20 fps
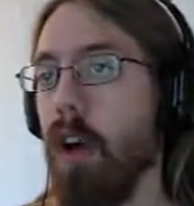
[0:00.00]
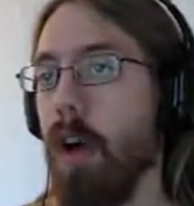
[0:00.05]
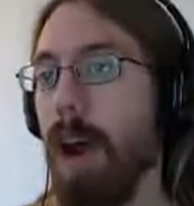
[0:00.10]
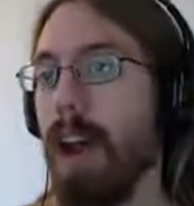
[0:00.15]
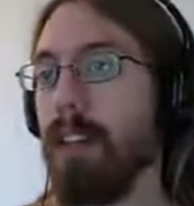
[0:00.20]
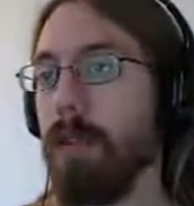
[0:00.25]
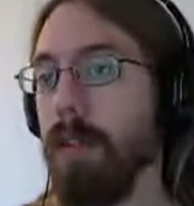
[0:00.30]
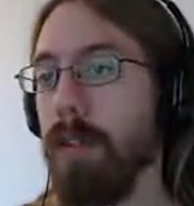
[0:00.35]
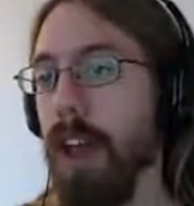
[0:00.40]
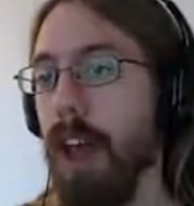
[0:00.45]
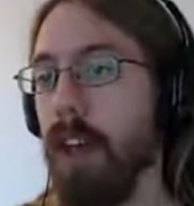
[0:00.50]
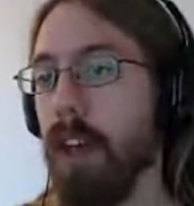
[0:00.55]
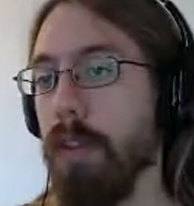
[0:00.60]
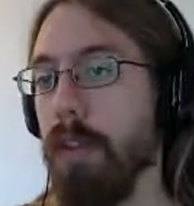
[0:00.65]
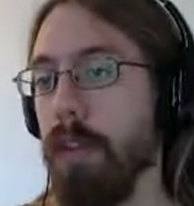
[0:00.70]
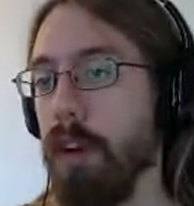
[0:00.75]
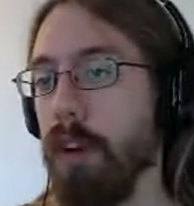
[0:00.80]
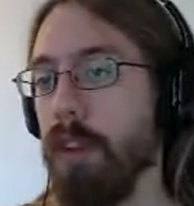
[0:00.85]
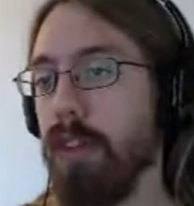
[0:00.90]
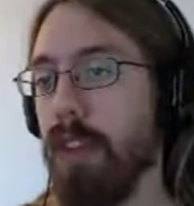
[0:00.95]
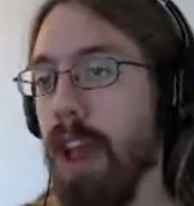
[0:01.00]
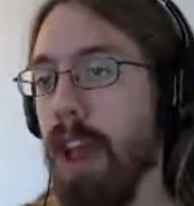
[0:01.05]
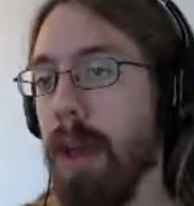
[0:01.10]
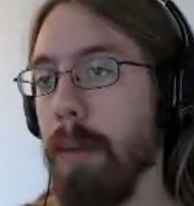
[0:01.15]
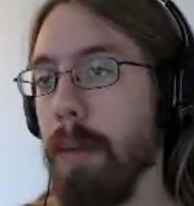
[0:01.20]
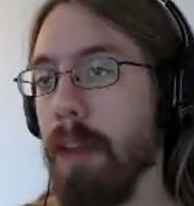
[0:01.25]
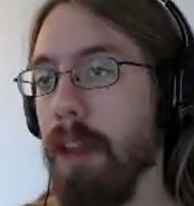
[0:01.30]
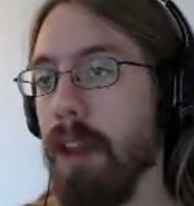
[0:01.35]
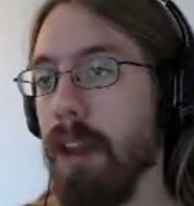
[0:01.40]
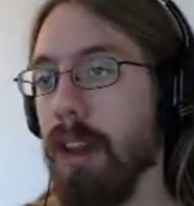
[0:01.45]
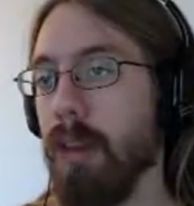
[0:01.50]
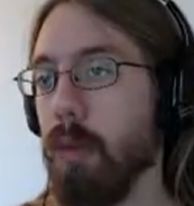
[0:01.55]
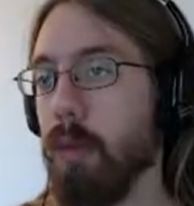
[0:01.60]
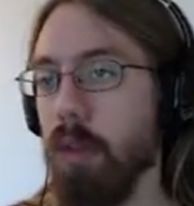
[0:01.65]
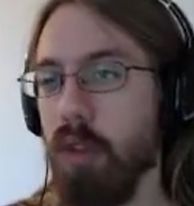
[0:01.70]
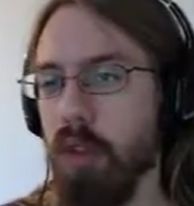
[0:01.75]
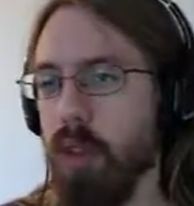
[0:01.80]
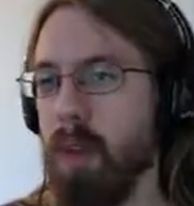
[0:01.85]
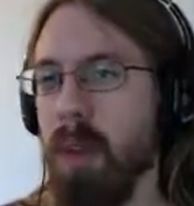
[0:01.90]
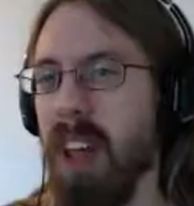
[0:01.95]
Horizon finale the first time and
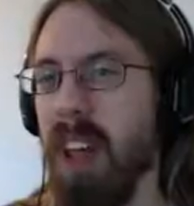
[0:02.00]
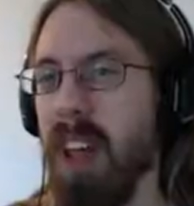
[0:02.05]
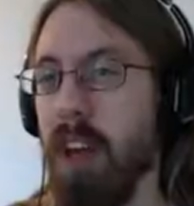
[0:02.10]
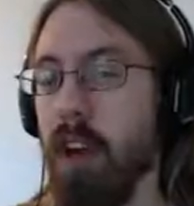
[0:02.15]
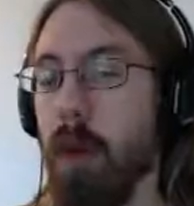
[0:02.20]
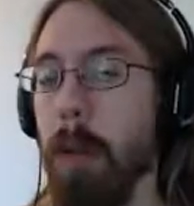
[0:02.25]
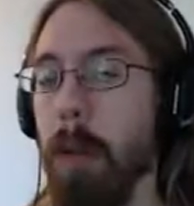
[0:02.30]
was just playing